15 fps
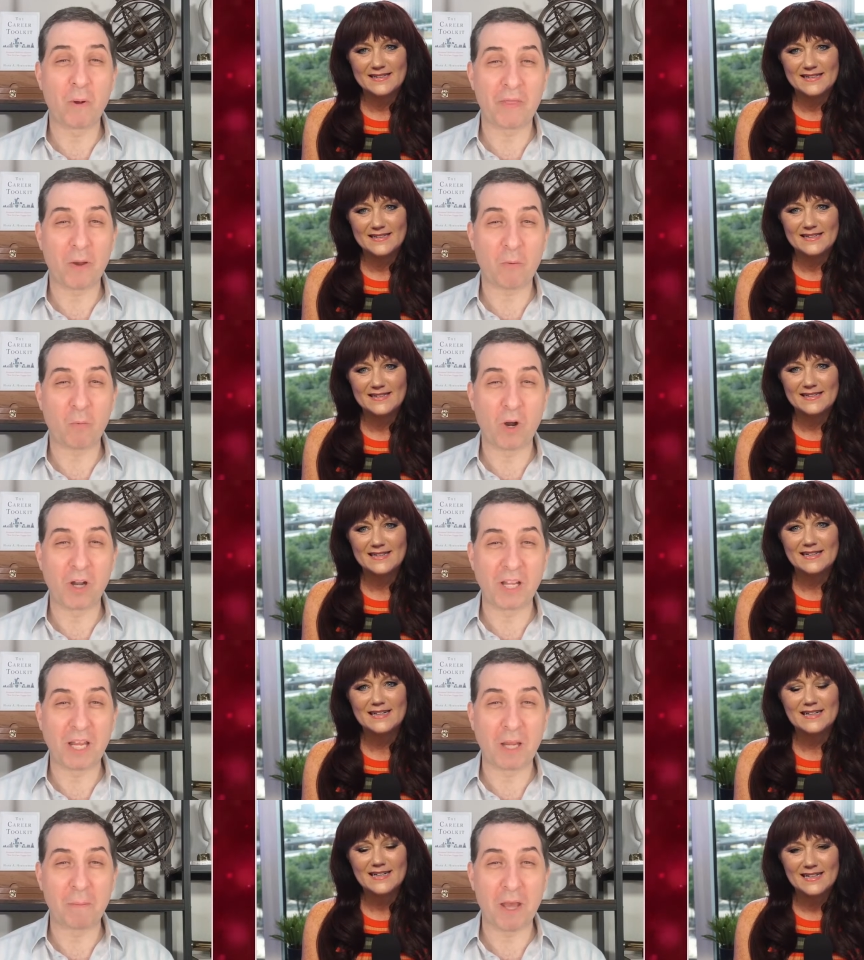Speaker 1: when that
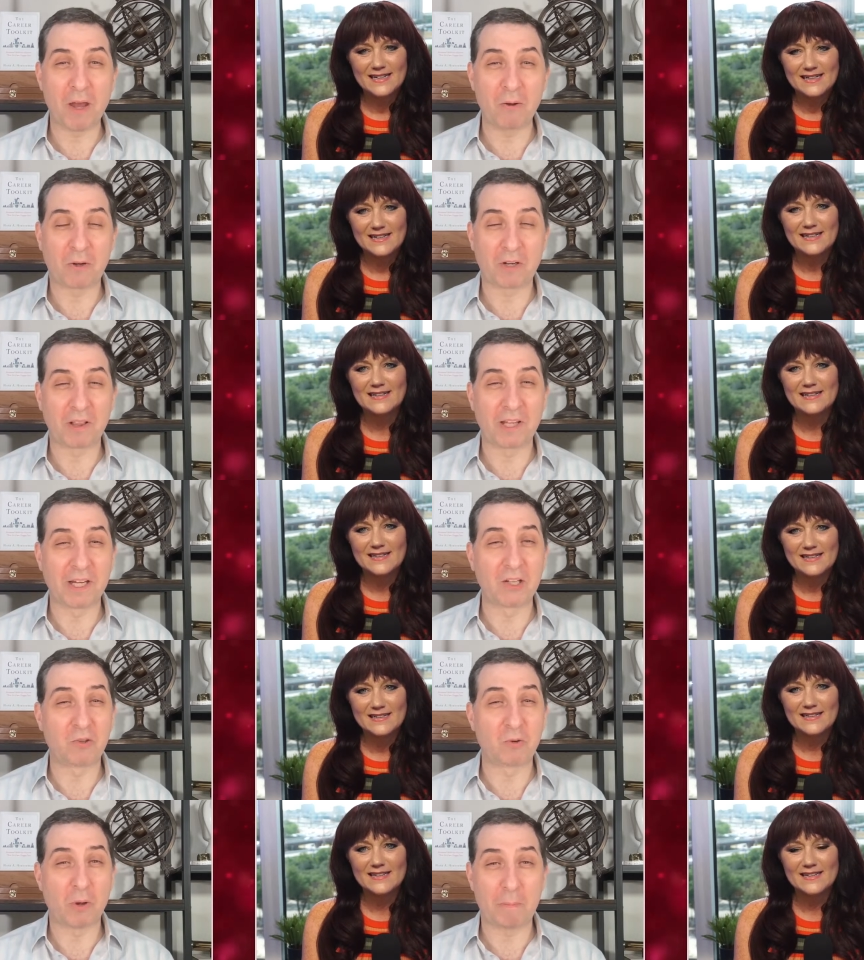one email could
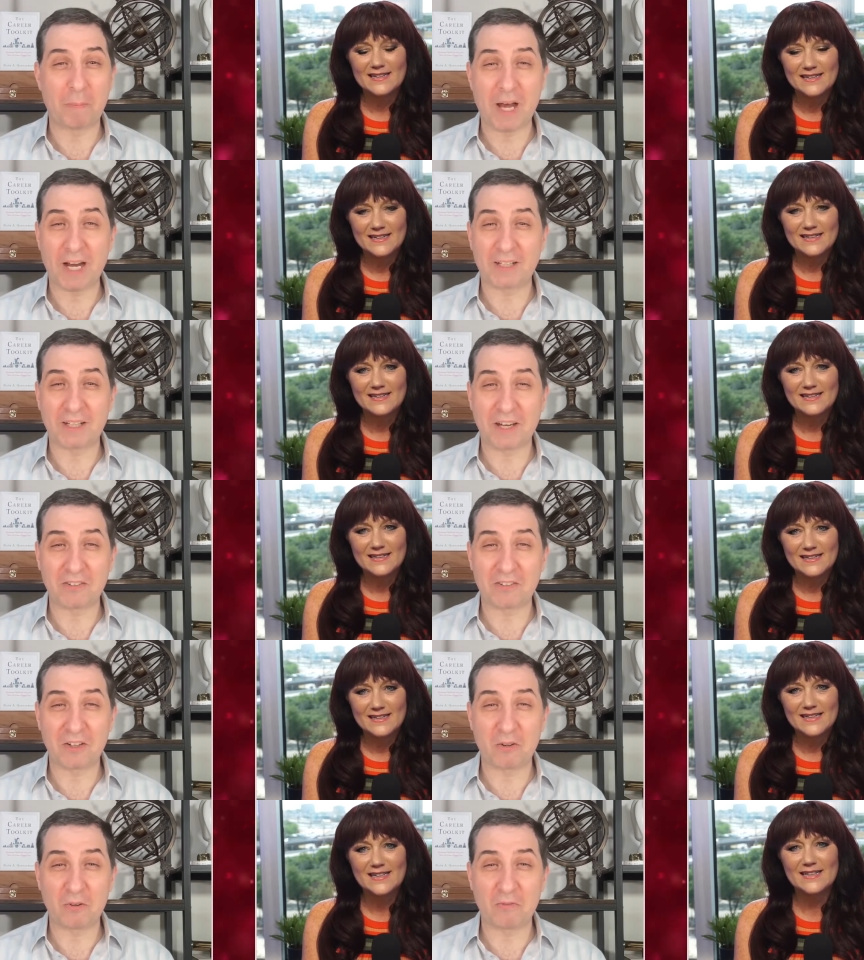lead to a
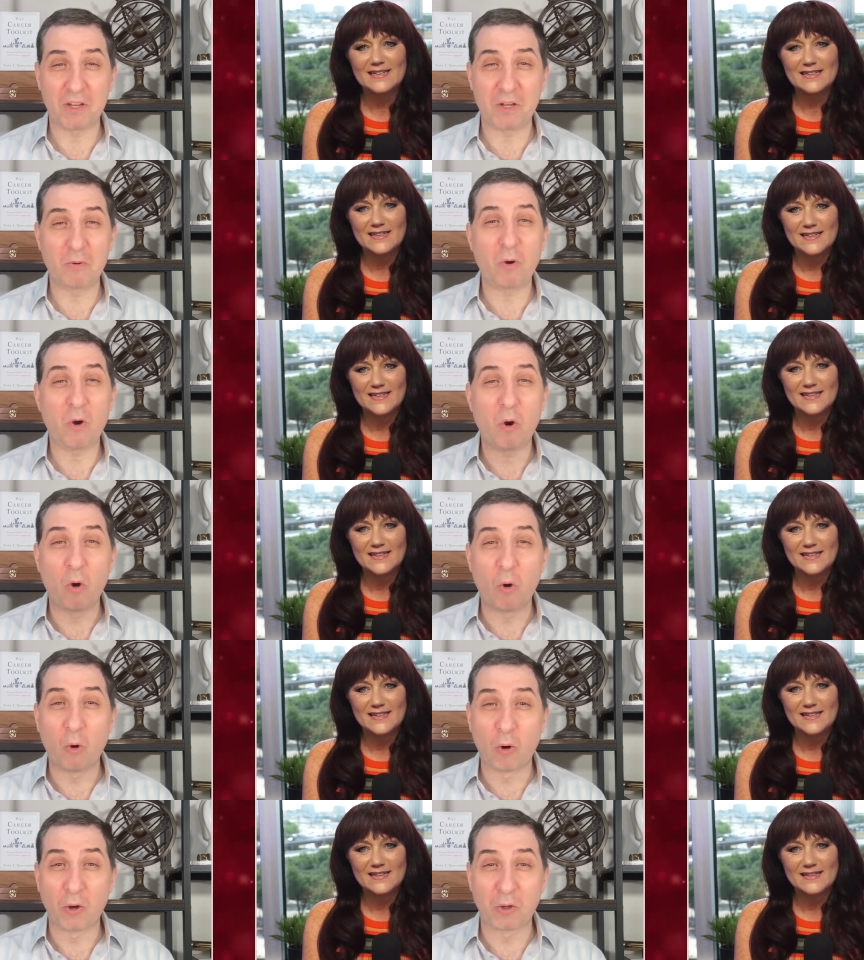podcast interview
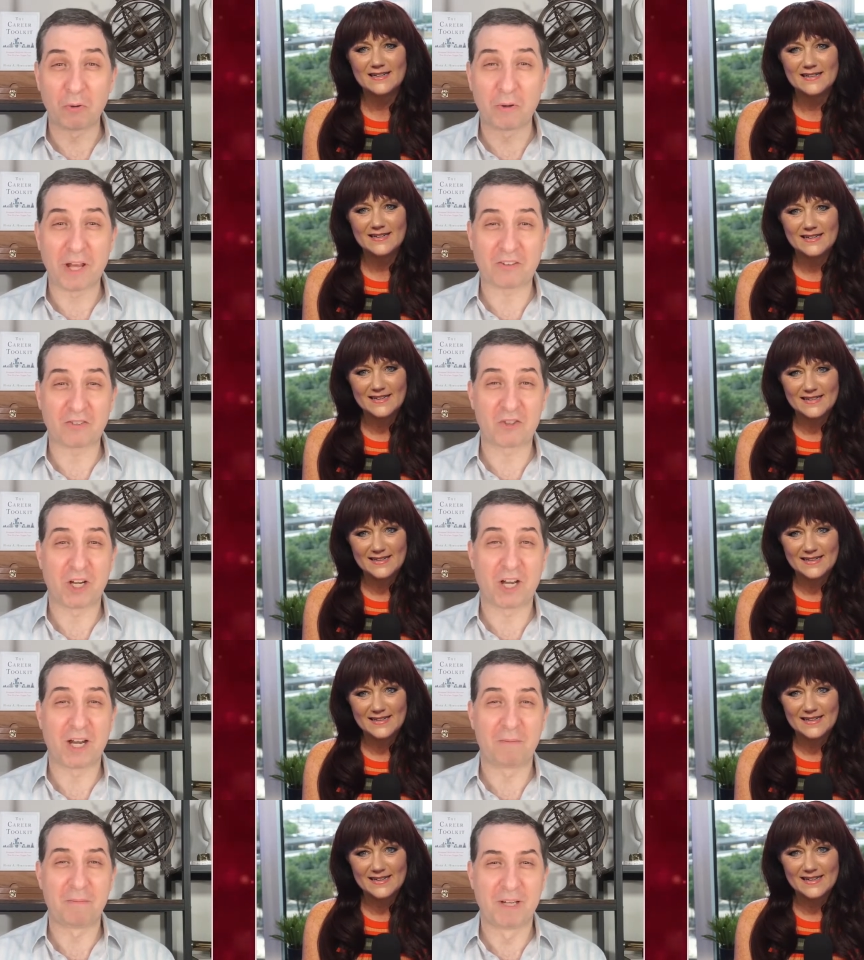or your next
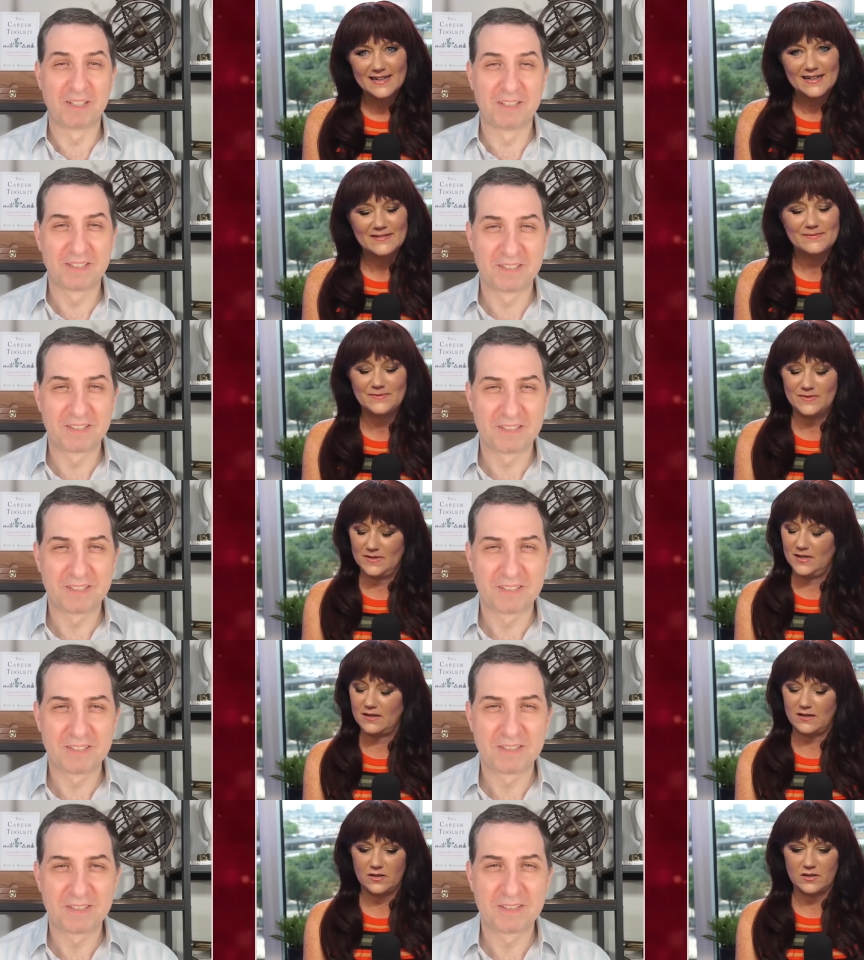job.
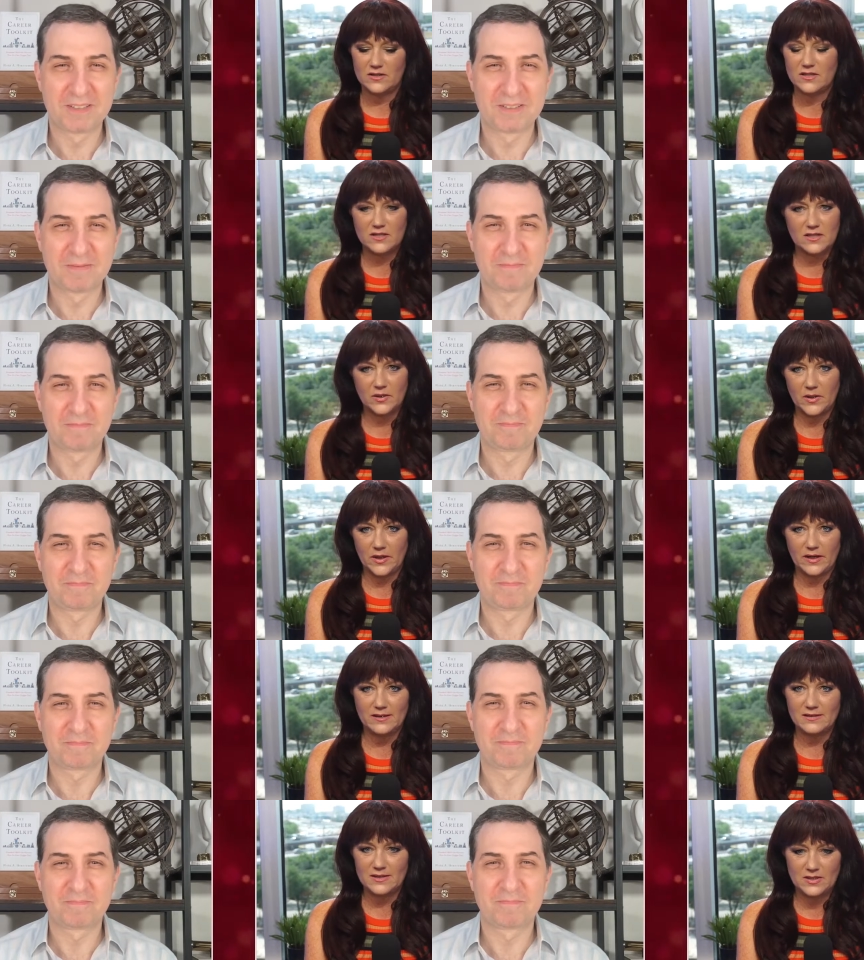
Speaker 2: Oh, so
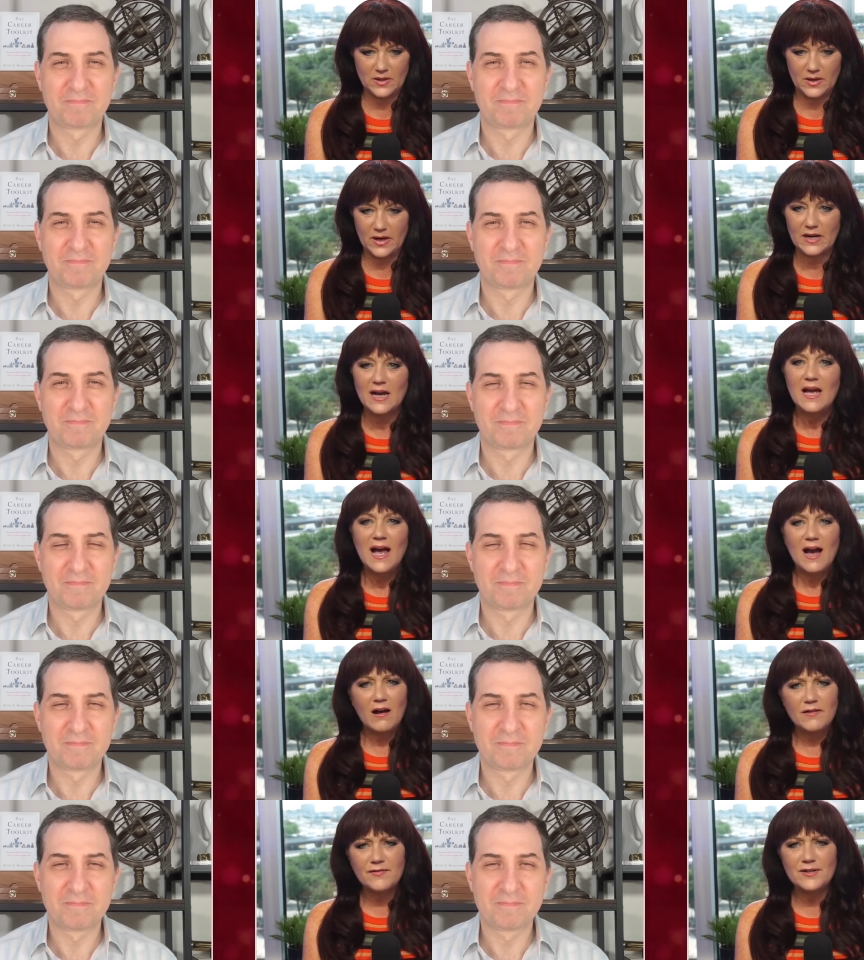good. So good.
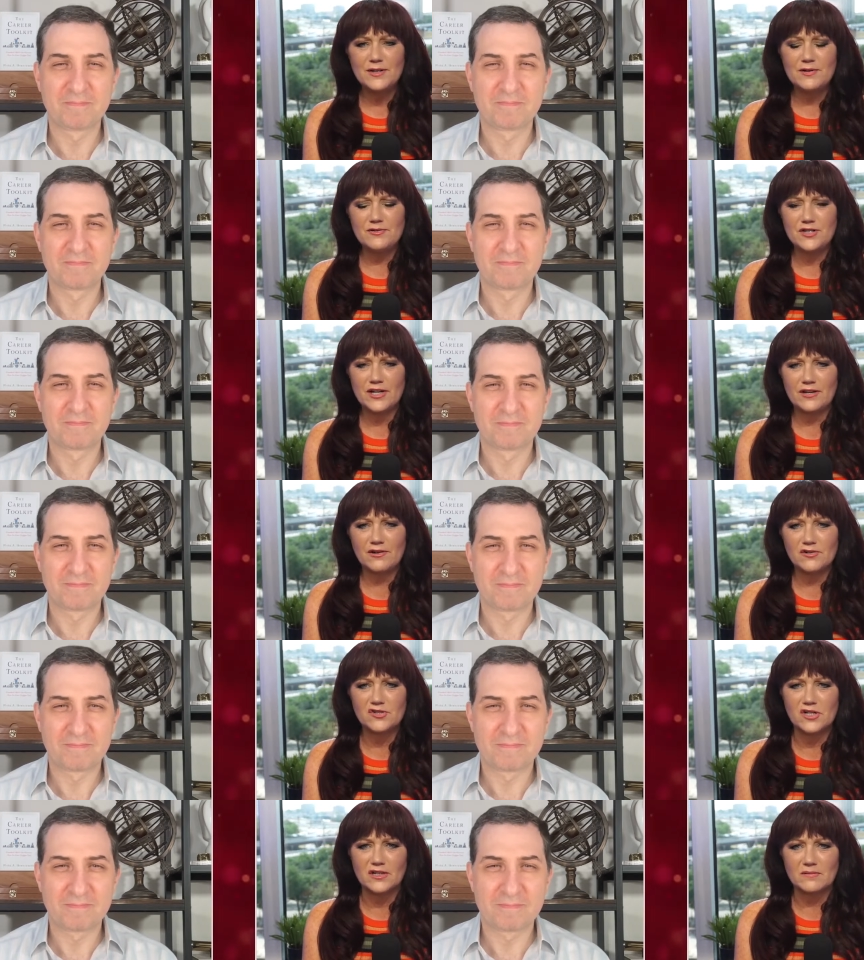How often do you check your
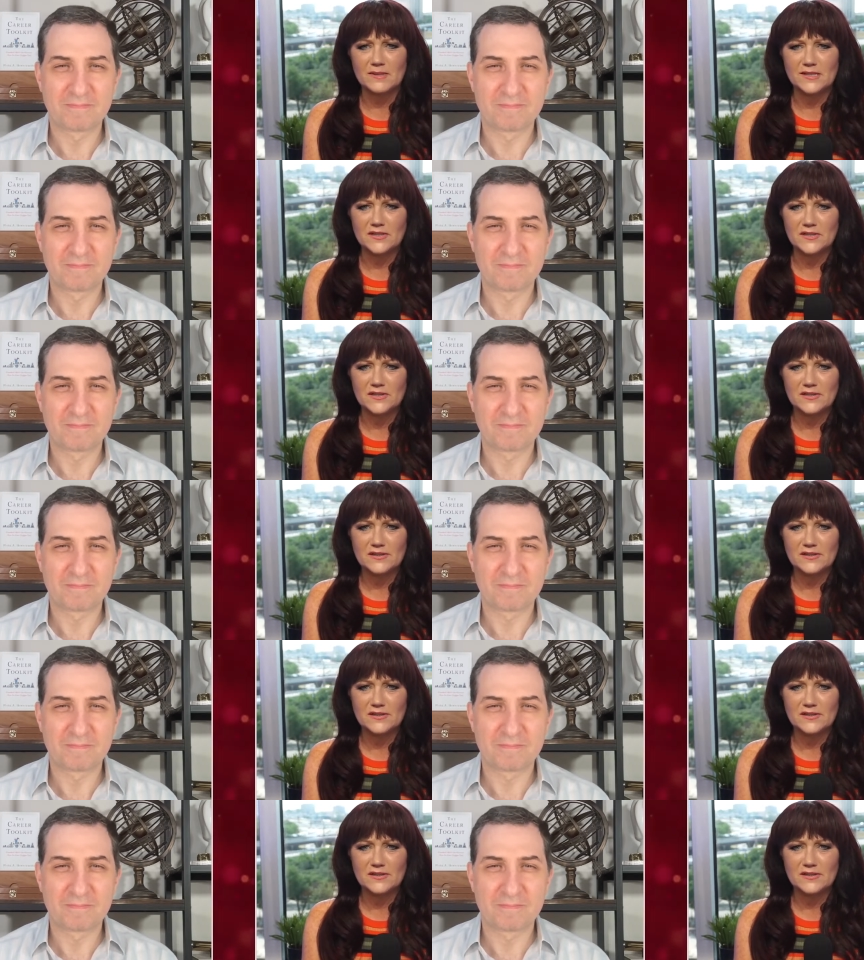junk mail?